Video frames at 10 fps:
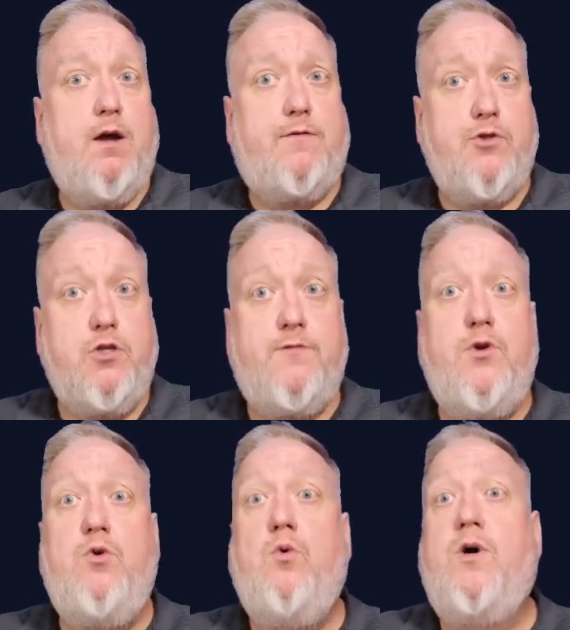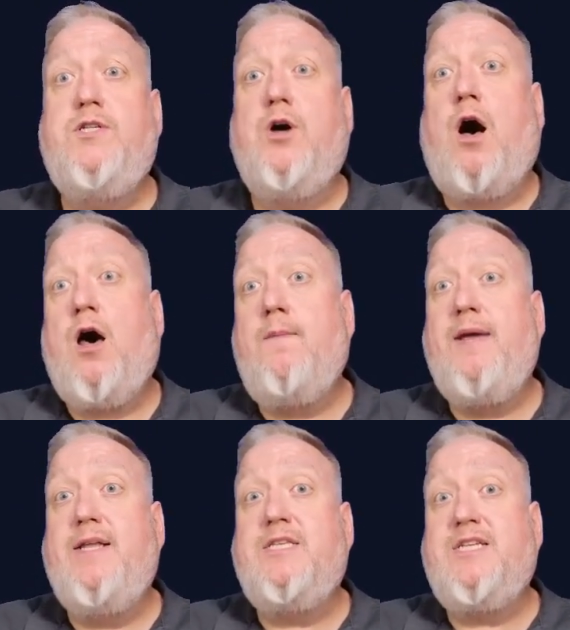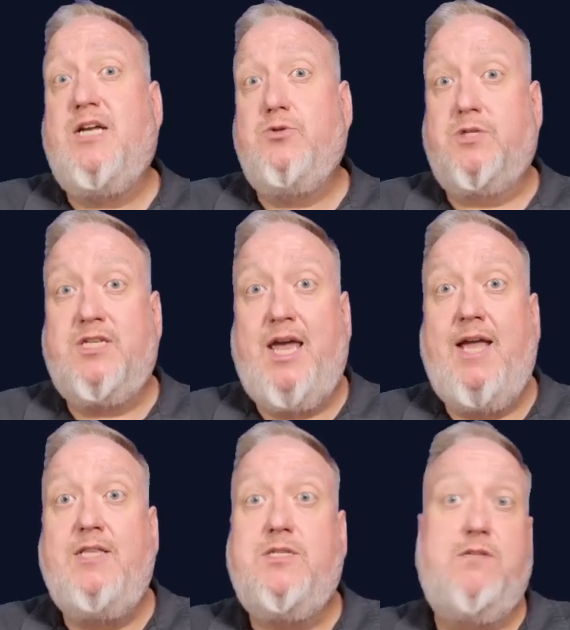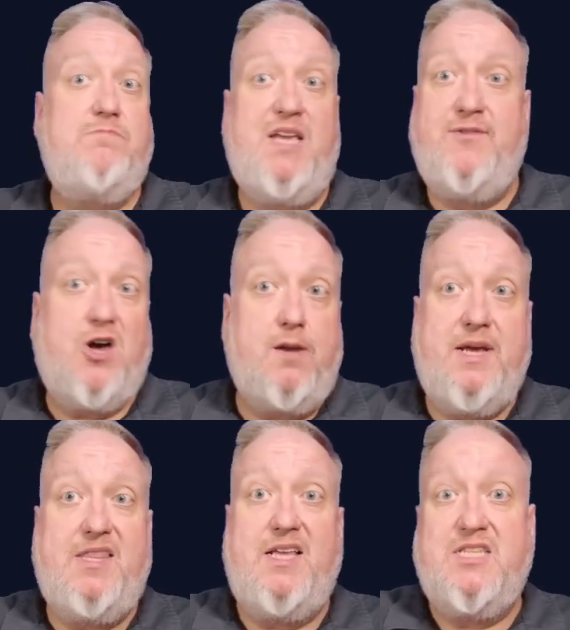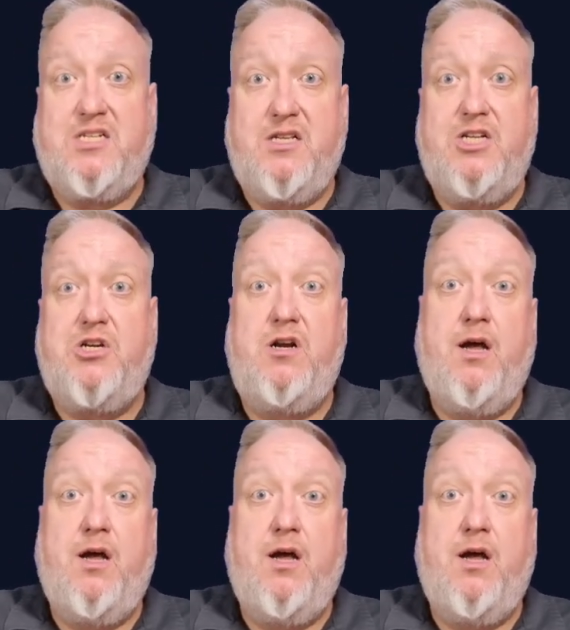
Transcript: For those of you who want to automate scheduled scans and even automate the installation and